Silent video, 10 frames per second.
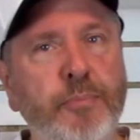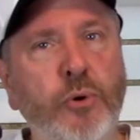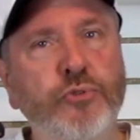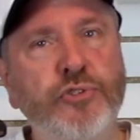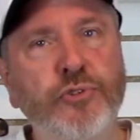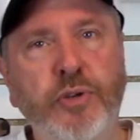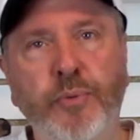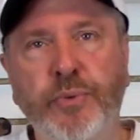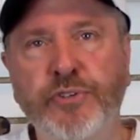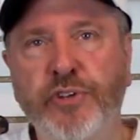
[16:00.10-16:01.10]
Motion. You
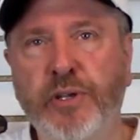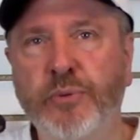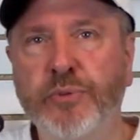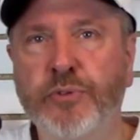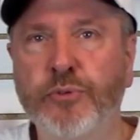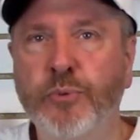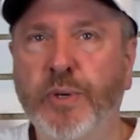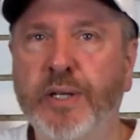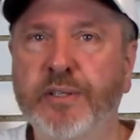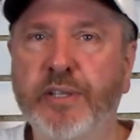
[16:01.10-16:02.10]
can reach out
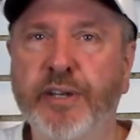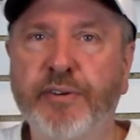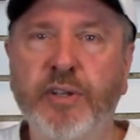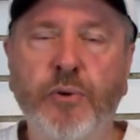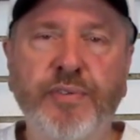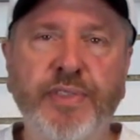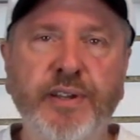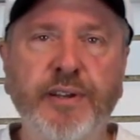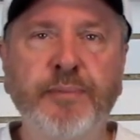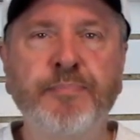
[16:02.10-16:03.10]
to Terry over
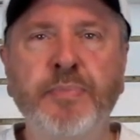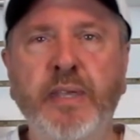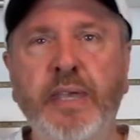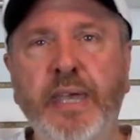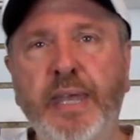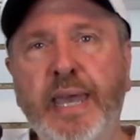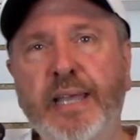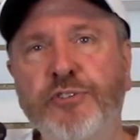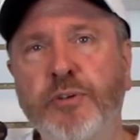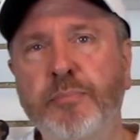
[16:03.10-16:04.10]
there and
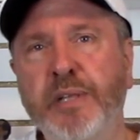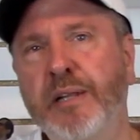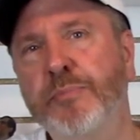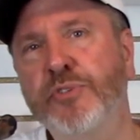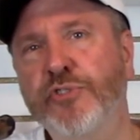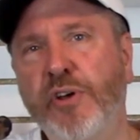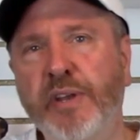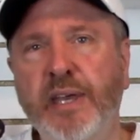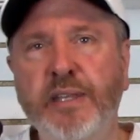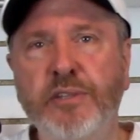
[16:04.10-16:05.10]
ask him, tell him you saw
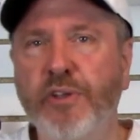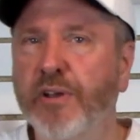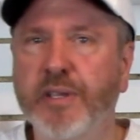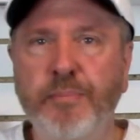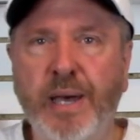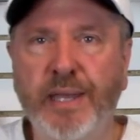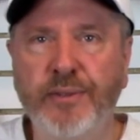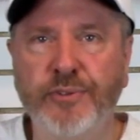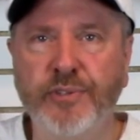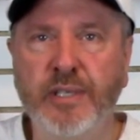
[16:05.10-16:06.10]
it on Talking
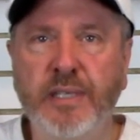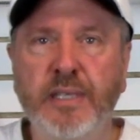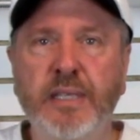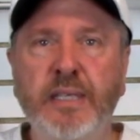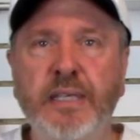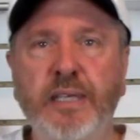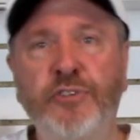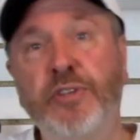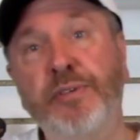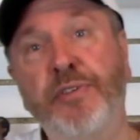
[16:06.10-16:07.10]
Models, and
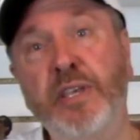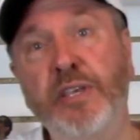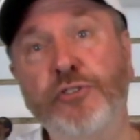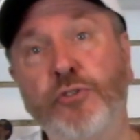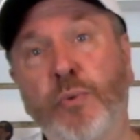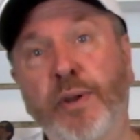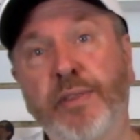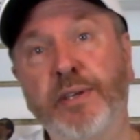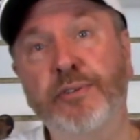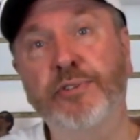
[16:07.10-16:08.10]
see if he can get you one of
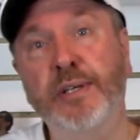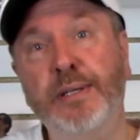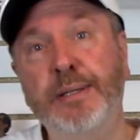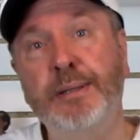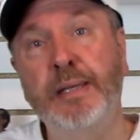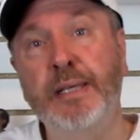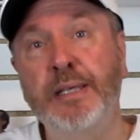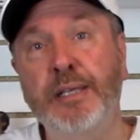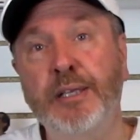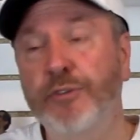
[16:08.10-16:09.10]
these.
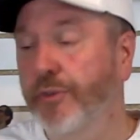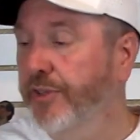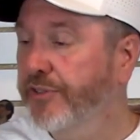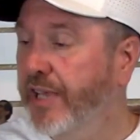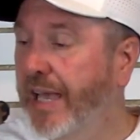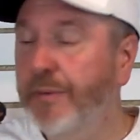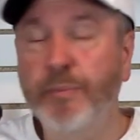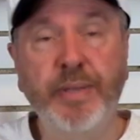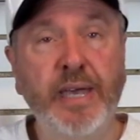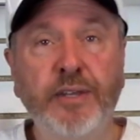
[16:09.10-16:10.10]
So this guy will
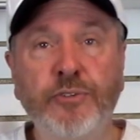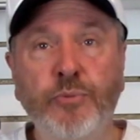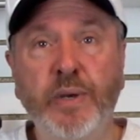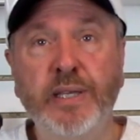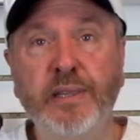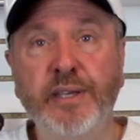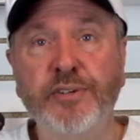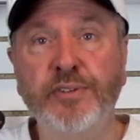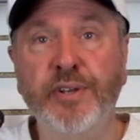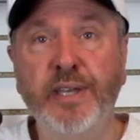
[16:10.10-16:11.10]
be on his way
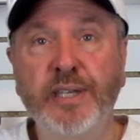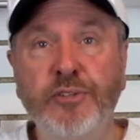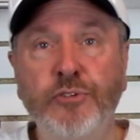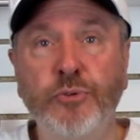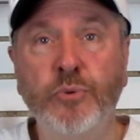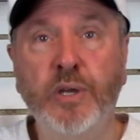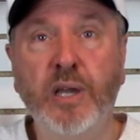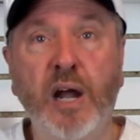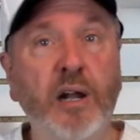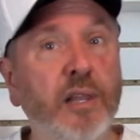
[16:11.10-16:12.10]
later today to
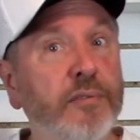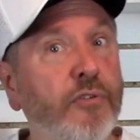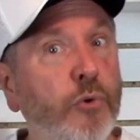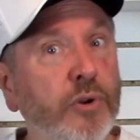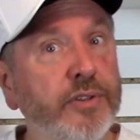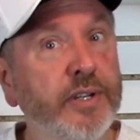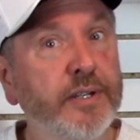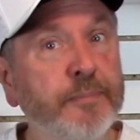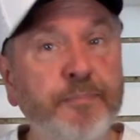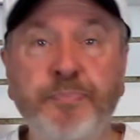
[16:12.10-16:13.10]

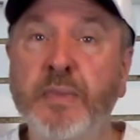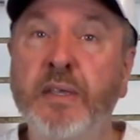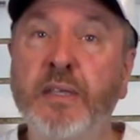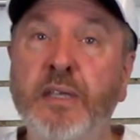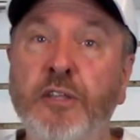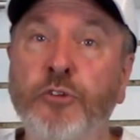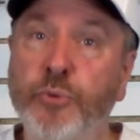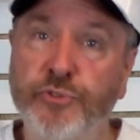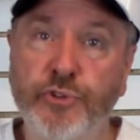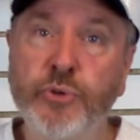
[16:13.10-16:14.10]
California, to
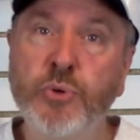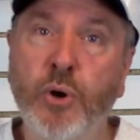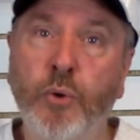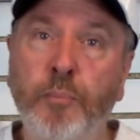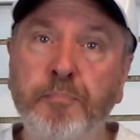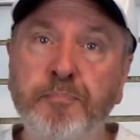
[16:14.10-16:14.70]
his new home,